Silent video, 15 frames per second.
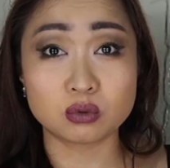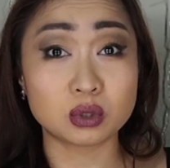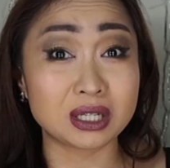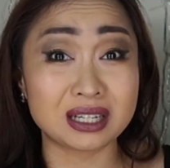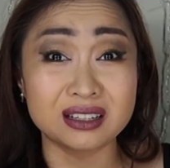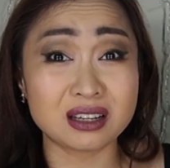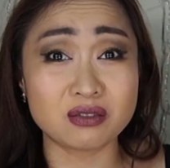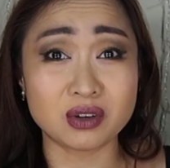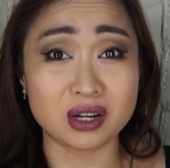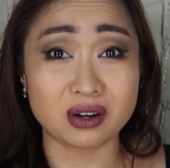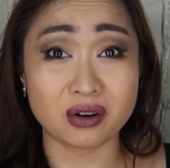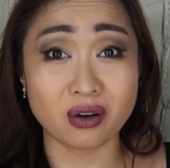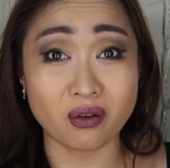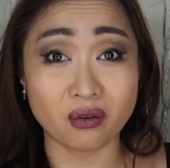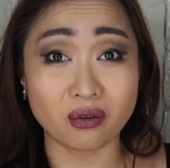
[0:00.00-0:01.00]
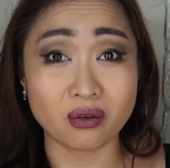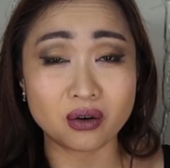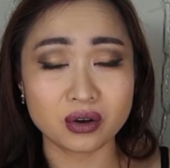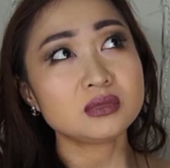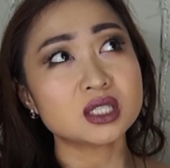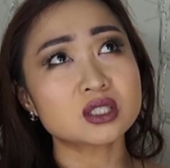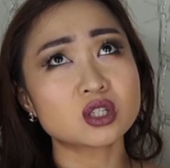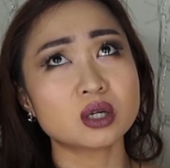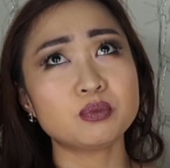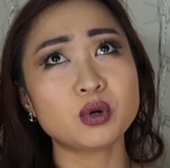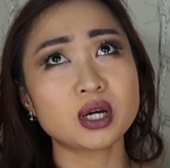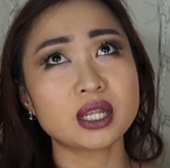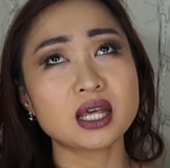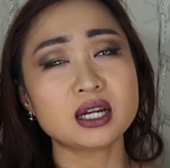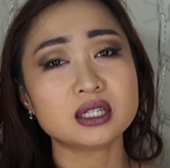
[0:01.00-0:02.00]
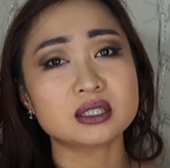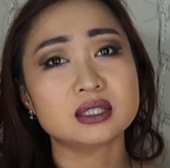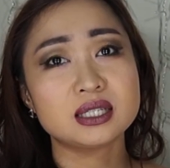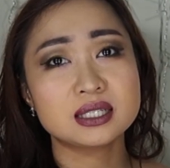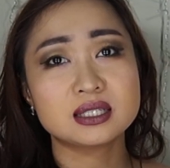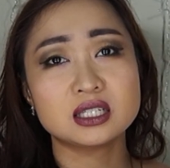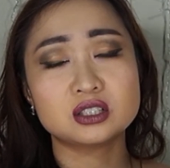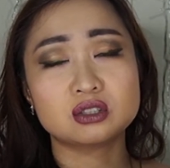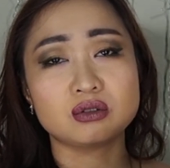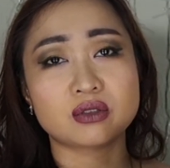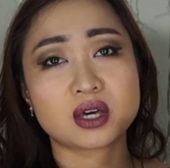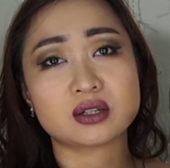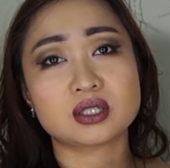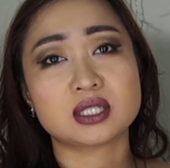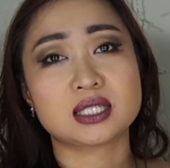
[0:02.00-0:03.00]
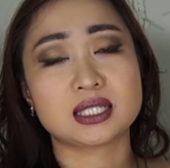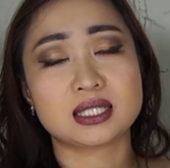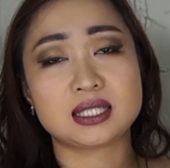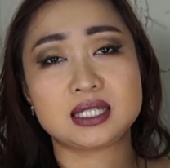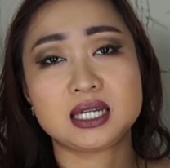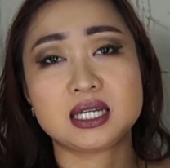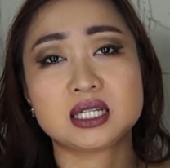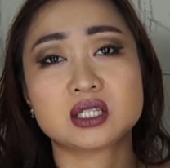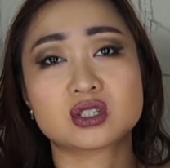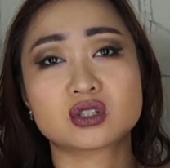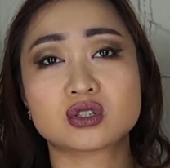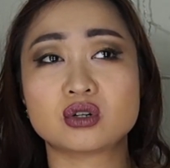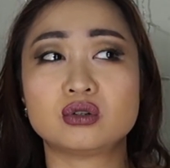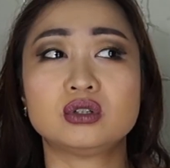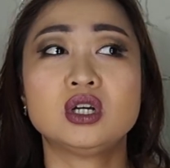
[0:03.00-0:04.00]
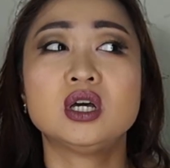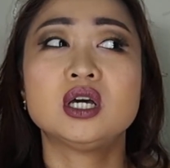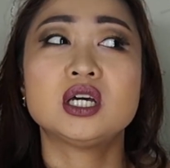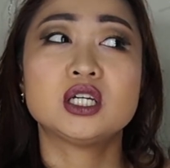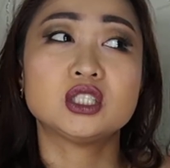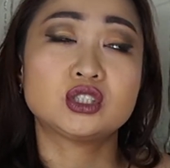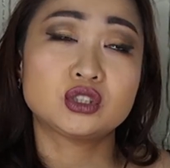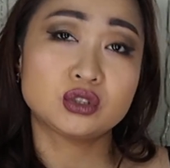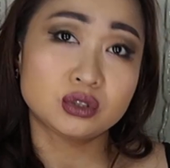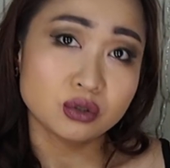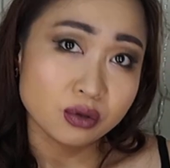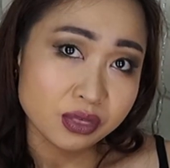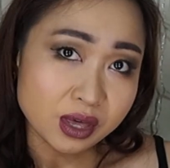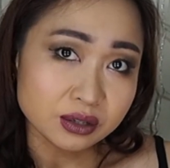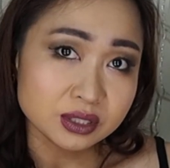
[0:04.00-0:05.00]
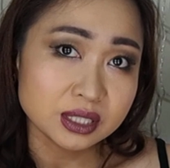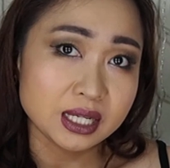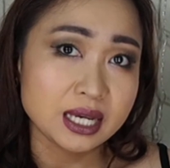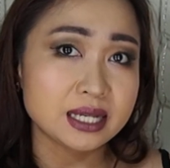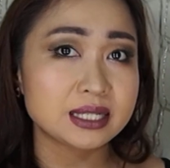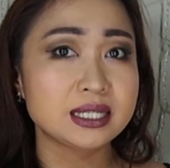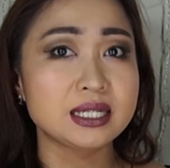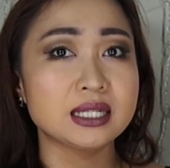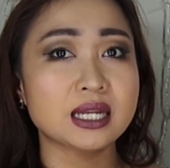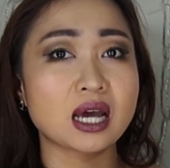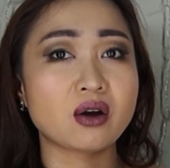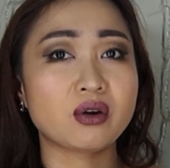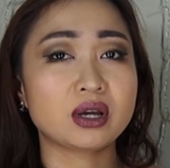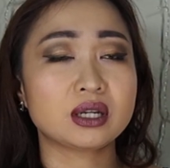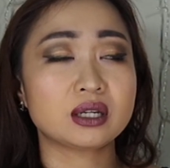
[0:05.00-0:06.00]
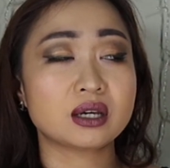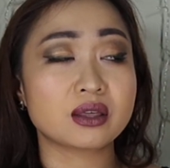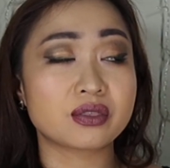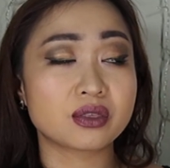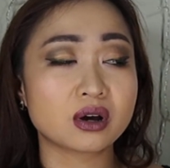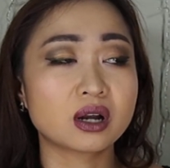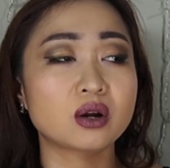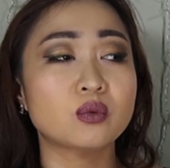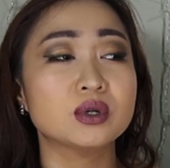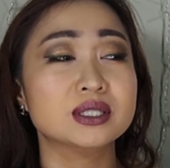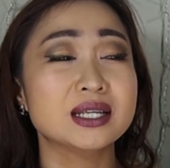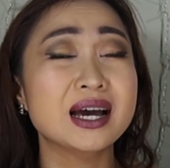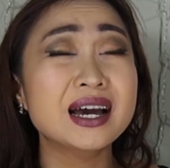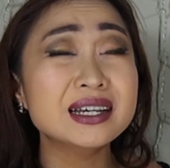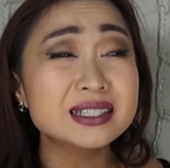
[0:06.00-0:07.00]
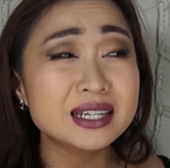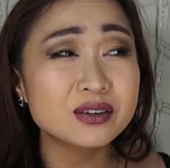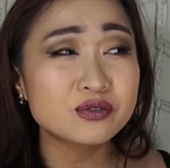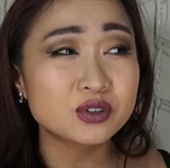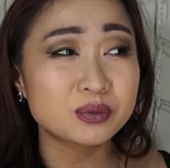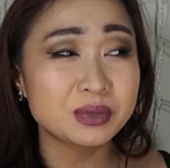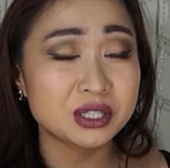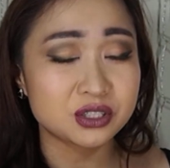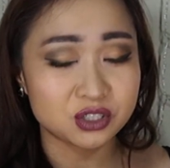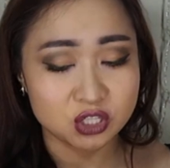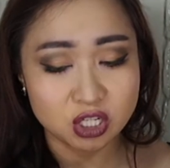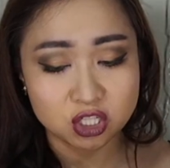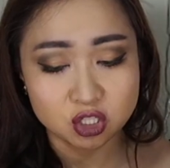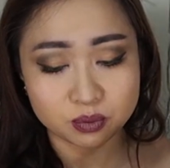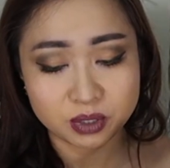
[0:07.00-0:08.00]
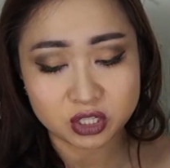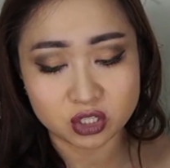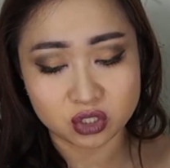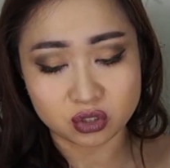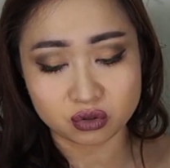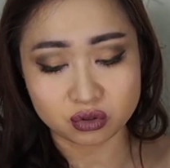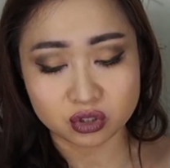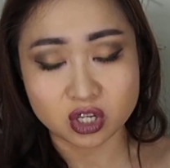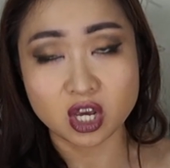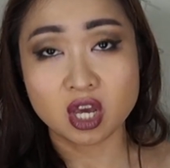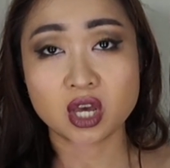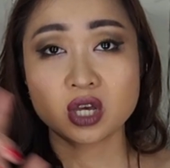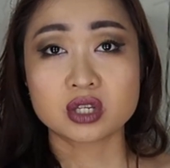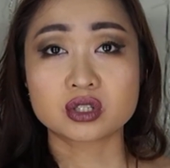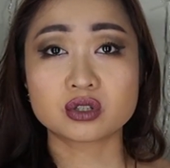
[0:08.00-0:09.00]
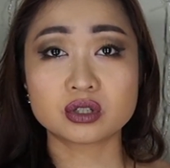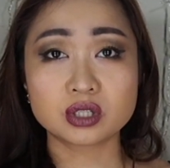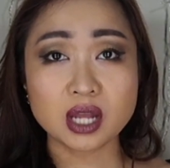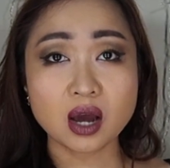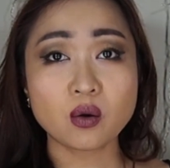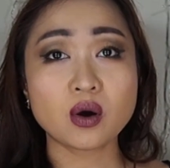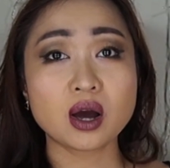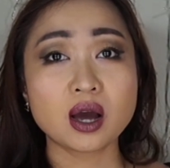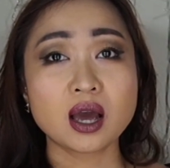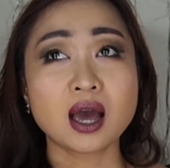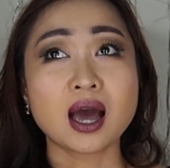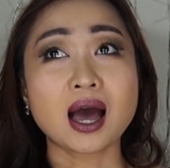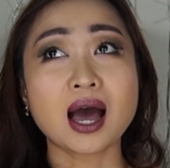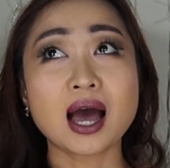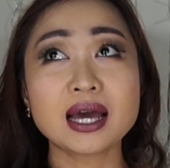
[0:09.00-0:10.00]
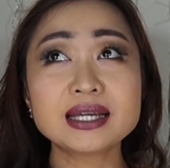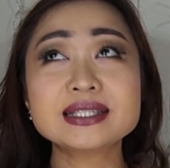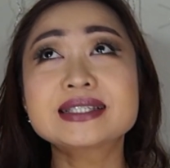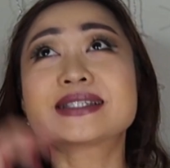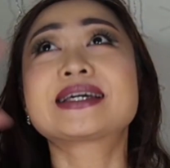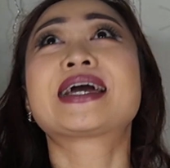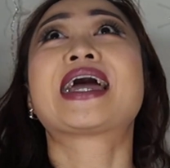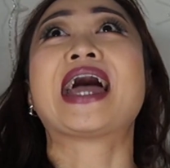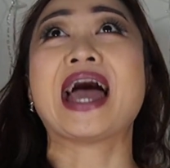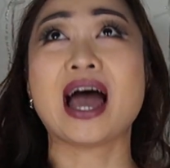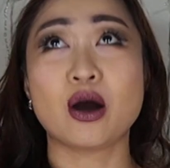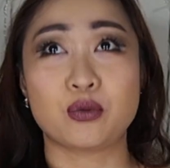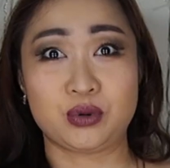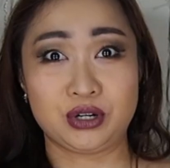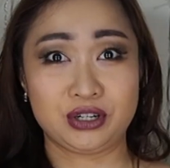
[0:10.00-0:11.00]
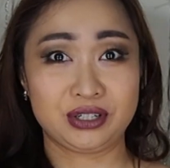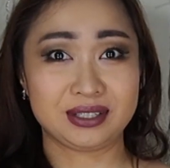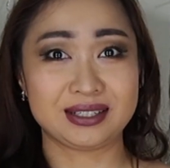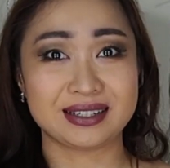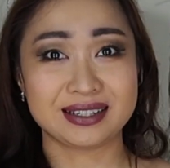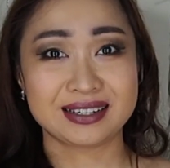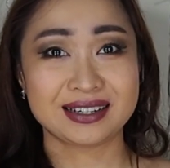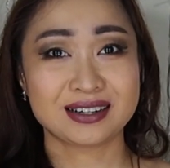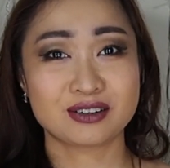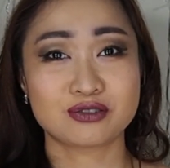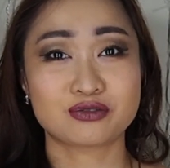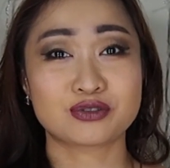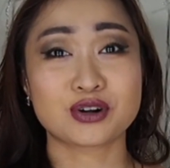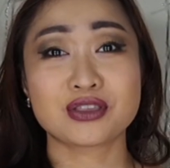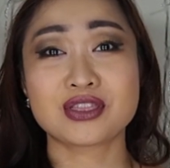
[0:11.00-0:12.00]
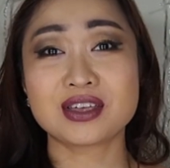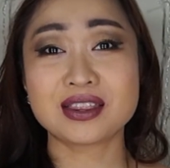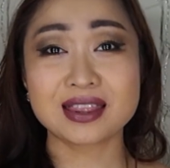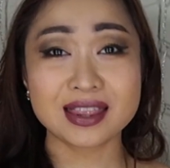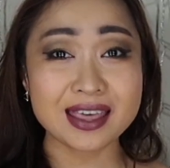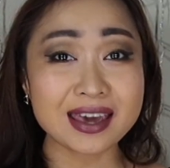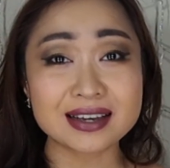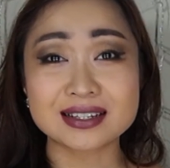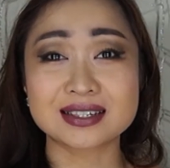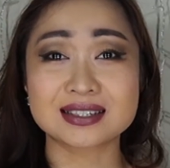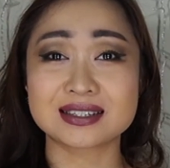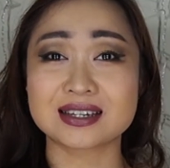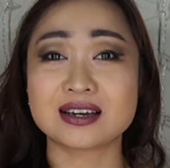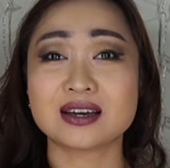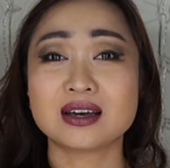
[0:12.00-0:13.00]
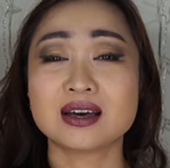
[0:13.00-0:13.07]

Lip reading: you wouldn't even know. So I bought this in 2016, so it's 2018 now, and I thought it was high time for me to change my shoes. So now I scoured for the next